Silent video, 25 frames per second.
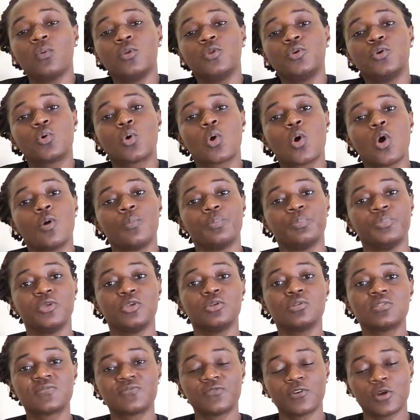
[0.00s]
will you
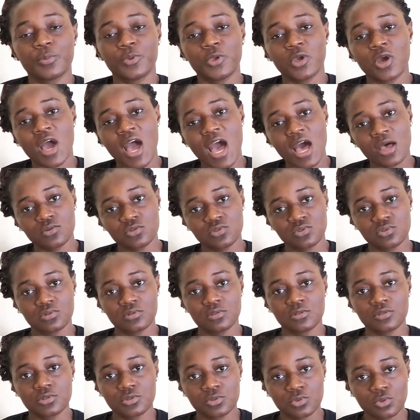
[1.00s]
commute from your house to
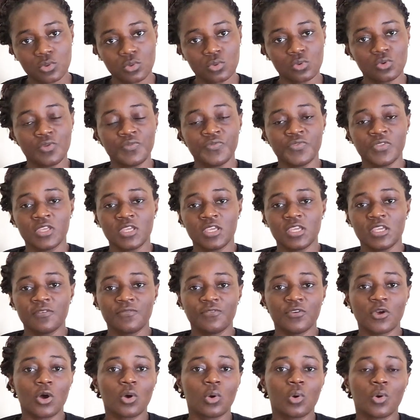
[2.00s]
the school? If
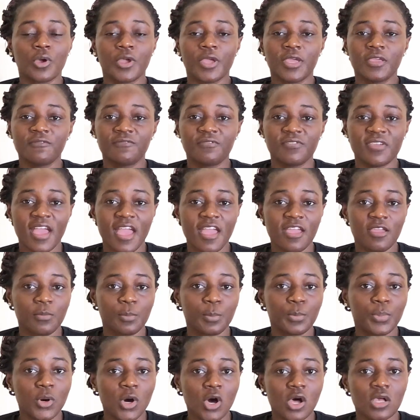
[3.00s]
you're going via a
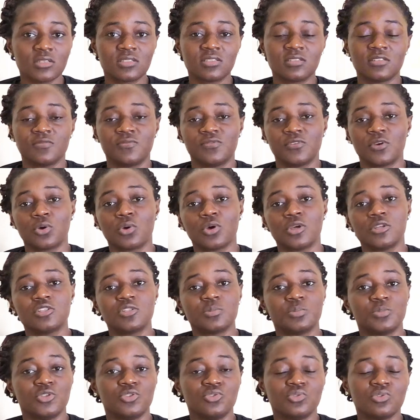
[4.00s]
bus, if you're going
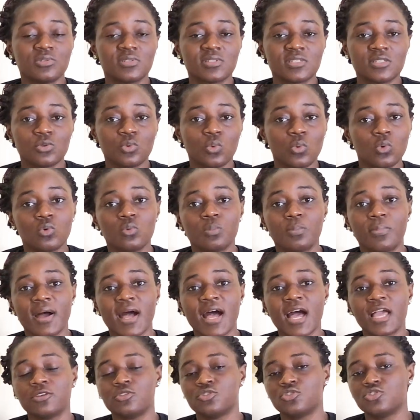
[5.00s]
to be using
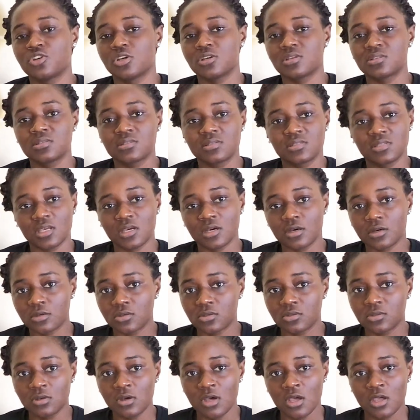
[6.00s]
Uber, you just
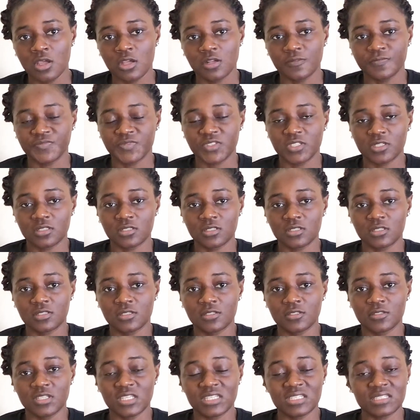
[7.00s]
tell
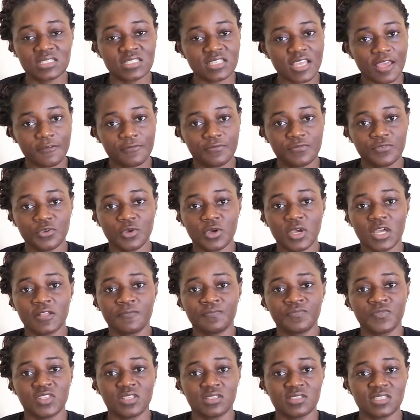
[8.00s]
the interviewer.
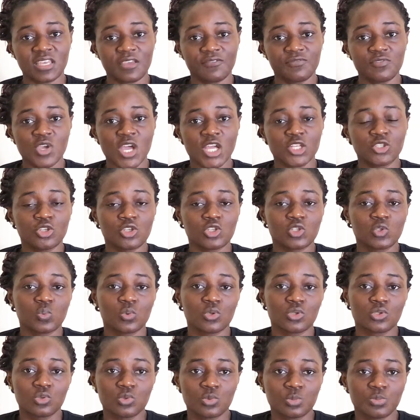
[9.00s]
The interviewer just
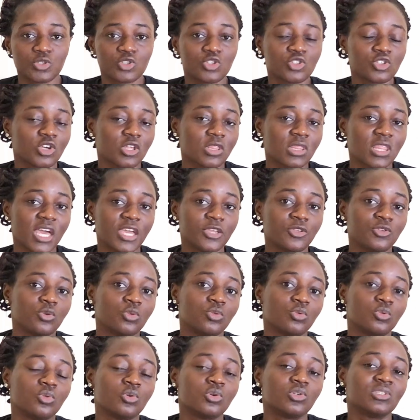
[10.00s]
wants to be sure that you
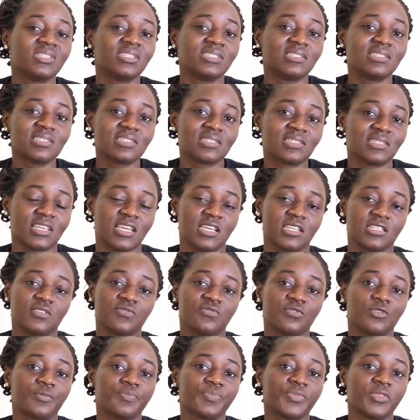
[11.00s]
know the distance
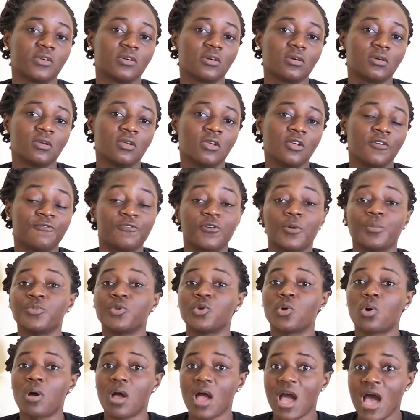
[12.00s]
from
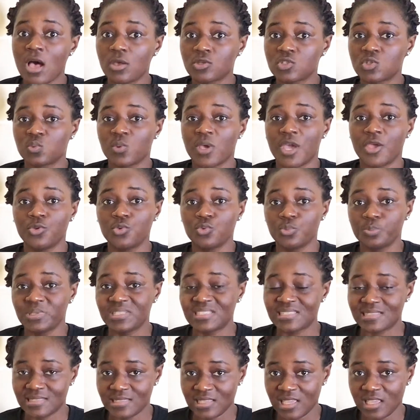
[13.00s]
your house where you'll be
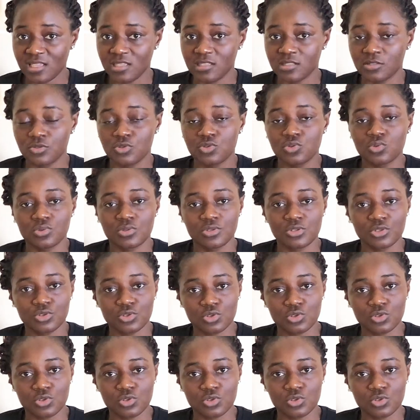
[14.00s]
staying to the